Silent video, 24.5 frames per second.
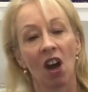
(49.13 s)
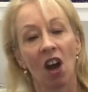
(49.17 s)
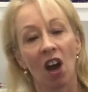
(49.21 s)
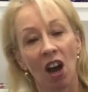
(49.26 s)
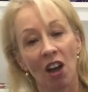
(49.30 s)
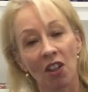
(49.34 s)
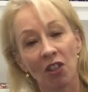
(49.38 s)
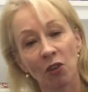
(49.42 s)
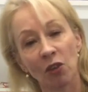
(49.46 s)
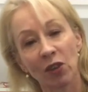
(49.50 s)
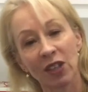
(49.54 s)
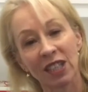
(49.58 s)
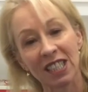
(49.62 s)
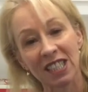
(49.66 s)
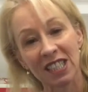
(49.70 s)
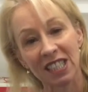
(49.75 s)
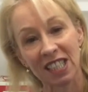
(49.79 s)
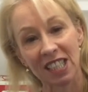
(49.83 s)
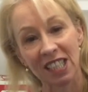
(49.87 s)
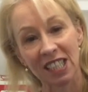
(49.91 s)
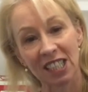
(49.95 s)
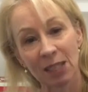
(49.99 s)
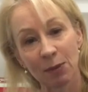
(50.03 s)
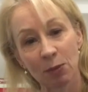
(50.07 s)
I thought it's
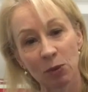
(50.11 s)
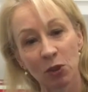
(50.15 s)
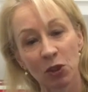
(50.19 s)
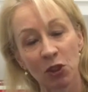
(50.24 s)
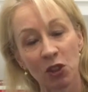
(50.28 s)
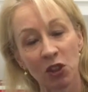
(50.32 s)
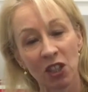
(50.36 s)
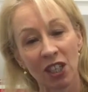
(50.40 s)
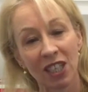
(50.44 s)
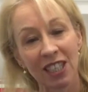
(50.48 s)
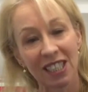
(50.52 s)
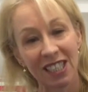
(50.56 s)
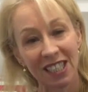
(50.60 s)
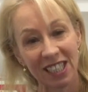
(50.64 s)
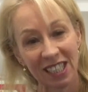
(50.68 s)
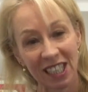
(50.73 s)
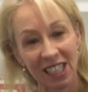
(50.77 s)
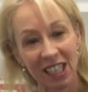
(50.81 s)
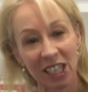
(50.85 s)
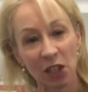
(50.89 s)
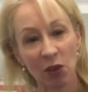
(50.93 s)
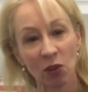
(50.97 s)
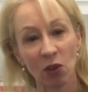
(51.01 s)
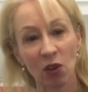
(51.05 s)
sensible to
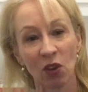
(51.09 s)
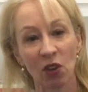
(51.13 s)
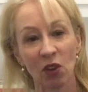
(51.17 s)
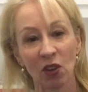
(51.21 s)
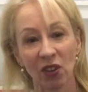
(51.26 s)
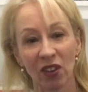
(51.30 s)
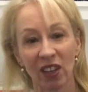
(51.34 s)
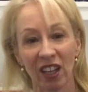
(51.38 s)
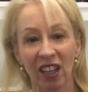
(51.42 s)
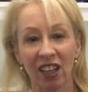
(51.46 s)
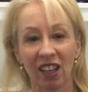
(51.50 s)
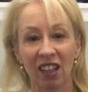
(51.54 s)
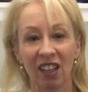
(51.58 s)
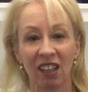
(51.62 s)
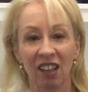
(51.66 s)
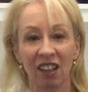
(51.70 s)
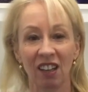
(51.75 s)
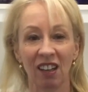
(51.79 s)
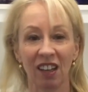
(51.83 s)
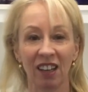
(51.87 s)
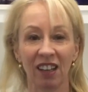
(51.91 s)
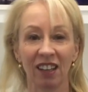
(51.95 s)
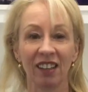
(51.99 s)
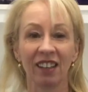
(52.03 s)
continue along that
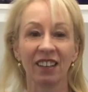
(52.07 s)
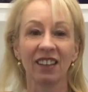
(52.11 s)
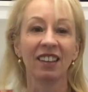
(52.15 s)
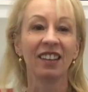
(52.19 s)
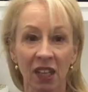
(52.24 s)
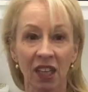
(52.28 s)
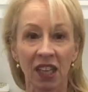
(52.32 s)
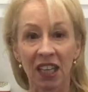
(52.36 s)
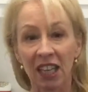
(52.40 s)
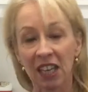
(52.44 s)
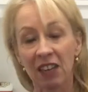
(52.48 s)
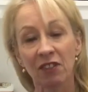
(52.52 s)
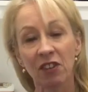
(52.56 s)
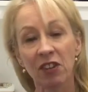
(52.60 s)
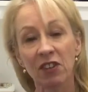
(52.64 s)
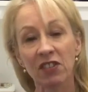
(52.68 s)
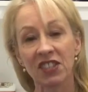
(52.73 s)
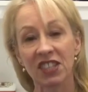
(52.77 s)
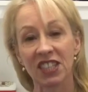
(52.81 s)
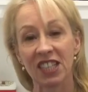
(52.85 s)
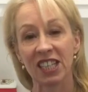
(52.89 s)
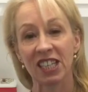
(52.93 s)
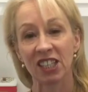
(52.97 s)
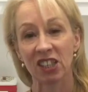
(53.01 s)
line. If you've
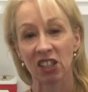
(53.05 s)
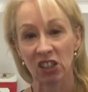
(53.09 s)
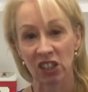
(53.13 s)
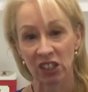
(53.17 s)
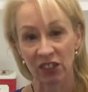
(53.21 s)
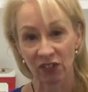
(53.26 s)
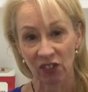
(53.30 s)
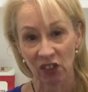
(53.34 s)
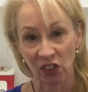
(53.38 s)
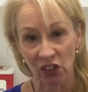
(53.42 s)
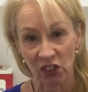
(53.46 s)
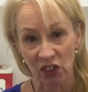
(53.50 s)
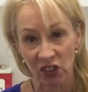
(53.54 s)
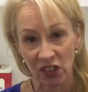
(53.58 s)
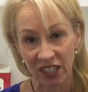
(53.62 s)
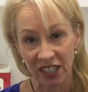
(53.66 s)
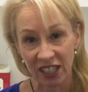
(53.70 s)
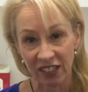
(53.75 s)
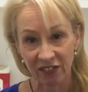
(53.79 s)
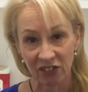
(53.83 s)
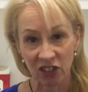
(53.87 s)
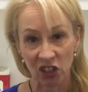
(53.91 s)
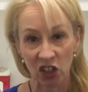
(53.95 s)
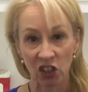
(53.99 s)
seen those vlogs
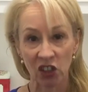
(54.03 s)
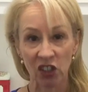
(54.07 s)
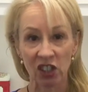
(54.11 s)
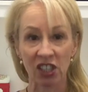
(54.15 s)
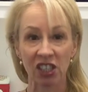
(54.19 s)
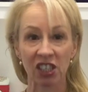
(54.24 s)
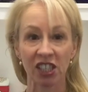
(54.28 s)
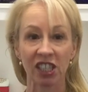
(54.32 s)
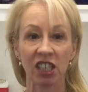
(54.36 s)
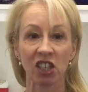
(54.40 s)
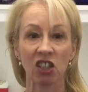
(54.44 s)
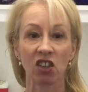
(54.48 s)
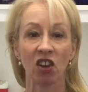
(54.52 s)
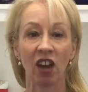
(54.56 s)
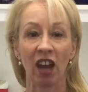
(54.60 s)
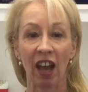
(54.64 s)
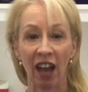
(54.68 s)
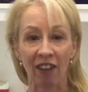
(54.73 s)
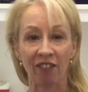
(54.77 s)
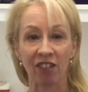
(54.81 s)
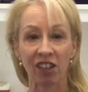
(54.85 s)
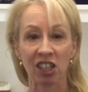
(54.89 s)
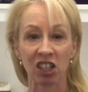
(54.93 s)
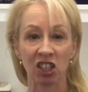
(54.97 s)
and have noticed that you're
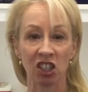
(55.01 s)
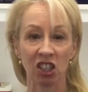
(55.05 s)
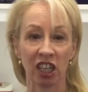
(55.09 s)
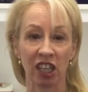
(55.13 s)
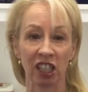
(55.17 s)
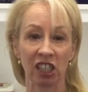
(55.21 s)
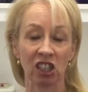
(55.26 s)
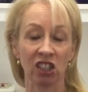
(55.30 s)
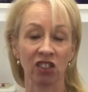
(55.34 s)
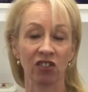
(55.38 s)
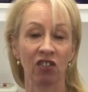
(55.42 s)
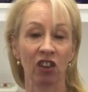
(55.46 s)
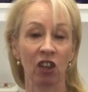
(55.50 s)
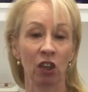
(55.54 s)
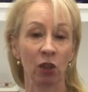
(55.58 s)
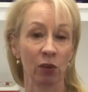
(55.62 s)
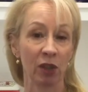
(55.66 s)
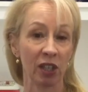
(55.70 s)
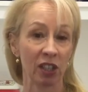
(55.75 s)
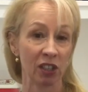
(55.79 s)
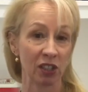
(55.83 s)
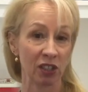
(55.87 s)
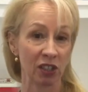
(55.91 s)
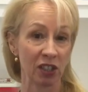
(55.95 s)
having a challenge
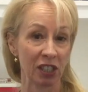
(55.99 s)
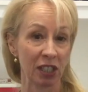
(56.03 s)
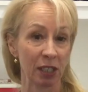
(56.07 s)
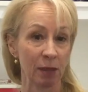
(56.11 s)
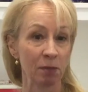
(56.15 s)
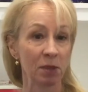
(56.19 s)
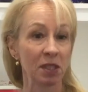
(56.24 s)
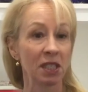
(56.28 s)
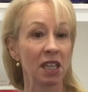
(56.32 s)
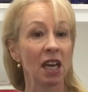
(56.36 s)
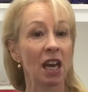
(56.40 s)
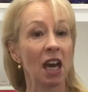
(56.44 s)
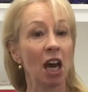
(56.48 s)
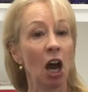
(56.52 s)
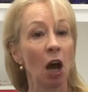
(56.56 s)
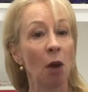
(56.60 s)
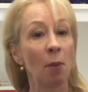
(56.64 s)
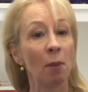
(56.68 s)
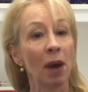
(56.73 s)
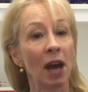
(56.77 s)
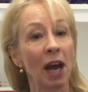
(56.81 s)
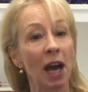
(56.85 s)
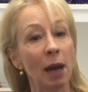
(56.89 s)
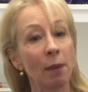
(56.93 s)
following those tips,
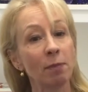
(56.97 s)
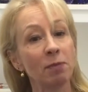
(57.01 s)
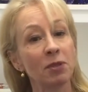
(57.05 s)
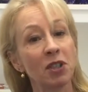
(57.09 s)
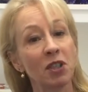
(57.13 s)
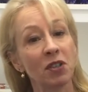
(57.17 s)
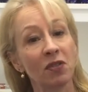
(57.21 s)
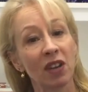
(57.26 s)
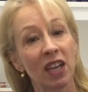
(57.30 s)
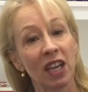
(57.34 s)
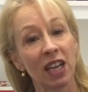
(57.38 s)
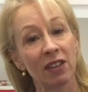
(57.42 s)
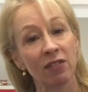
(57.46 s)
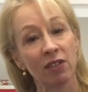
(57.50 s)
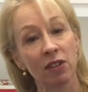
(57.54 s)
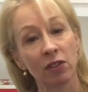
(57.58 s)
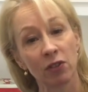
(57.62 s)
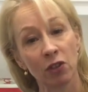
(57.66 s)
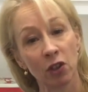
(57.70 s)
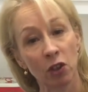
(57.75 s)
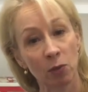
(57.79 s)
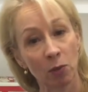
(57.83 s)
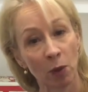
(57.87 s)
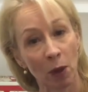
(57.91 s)
perhaps you've even
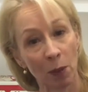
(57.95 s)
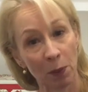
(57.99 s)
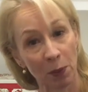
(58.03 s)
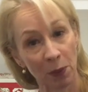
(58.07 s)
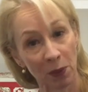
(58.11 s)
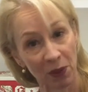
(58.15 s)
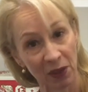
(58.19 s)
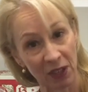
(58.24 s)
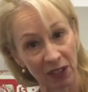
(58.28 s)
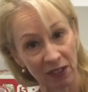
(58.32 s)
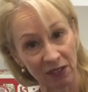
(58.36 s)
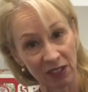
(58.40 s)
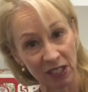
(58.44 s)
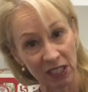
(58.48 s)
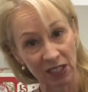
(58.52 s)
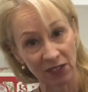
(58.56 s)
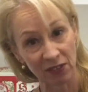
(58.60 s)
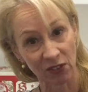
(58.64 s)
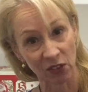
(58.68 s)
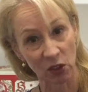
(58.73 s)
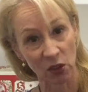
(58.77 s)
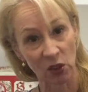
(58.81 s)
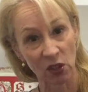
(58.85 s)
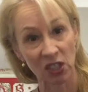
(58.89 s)
viewed my previous
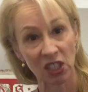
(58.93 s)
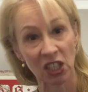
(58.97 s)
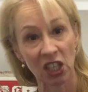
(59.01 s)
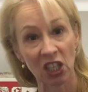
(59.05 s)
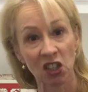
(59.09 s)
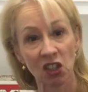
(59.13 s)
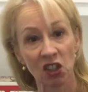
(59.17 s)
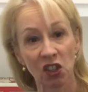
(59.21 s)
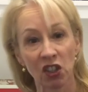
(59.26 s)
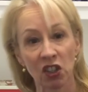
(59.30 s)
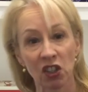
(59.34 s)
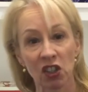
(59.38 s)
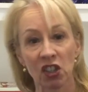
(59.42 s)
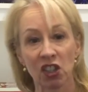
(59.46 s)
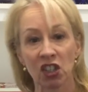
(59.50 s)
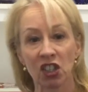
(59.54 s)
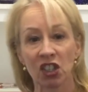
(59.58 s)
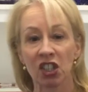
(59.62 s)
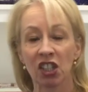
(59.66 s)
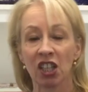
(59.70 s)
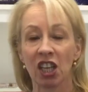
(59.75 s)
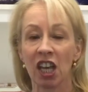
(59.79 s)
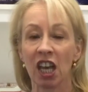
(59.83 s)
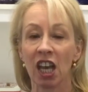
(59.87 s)
vlogs and
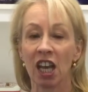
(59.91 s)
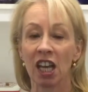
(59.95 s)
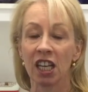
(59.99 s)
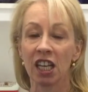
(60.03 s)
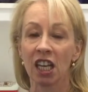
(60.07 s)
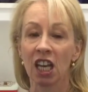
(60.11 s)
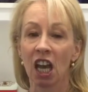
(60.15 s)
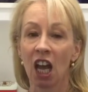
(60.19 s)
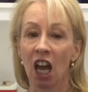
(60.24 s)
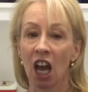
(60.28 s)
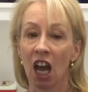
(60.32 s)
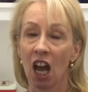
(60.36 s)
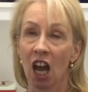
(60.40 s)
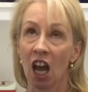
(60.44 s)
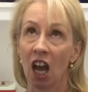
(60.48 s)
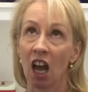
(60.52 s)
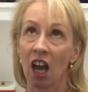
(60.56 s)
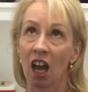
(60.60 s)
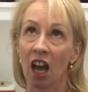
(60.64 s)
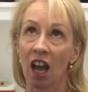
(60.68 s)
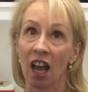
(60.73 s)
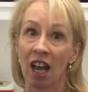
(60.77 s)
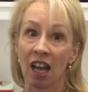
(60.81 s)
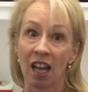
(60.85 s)
noticed that
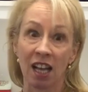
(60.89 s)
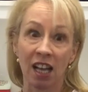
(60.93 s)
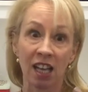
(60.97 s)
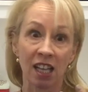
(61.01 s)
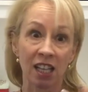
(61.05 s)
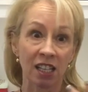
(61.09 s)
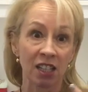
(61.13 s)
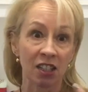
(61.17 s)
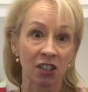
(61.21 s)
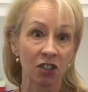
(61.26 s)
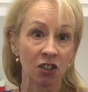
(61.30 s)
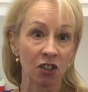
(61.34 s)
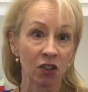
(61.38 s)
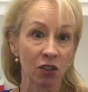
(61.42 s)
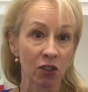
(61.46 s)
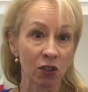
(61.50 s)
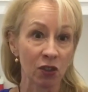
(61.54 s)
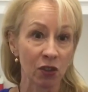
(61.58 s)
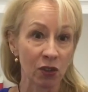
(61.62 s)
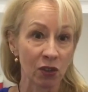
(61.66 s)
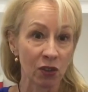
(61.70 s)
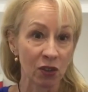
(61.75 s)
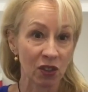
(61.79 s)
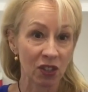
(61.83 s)
as
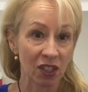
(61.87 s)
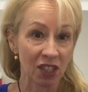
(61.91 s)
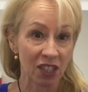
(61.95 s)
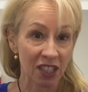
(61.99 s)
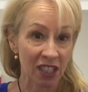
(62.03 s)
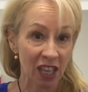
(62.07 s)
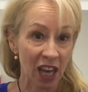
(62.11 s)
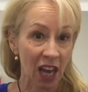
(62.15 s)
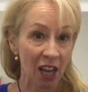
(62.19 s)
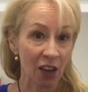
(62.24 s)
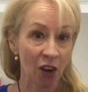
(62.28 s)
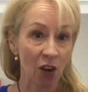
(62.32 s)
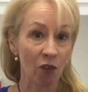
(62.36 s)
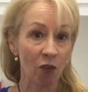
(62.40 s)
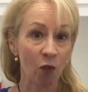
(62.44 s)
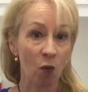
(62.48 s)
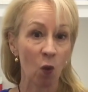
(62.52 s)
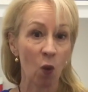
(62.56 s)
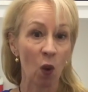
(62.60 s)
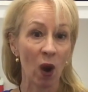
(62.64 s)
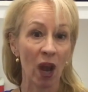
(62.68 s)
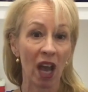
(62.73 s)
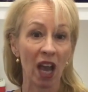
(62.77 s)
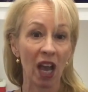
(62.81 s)
you start off
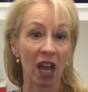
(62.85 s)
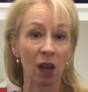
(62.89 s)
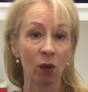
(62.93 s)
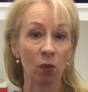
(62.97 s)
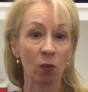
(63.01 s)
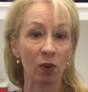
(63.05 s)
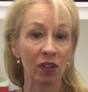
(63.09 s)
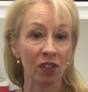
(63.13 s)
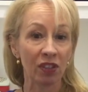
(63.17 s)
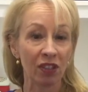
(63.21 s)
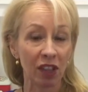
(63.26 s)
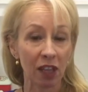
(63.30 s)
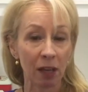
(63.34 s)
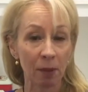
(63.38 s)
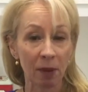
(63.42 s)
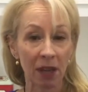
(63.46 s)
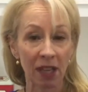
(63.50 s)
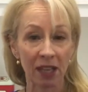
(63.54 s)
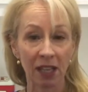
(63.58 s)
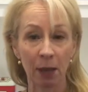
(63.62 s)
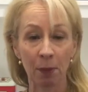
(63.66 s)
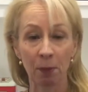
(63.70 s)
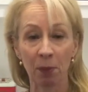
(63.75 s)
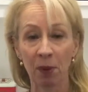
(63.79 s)
well with them and their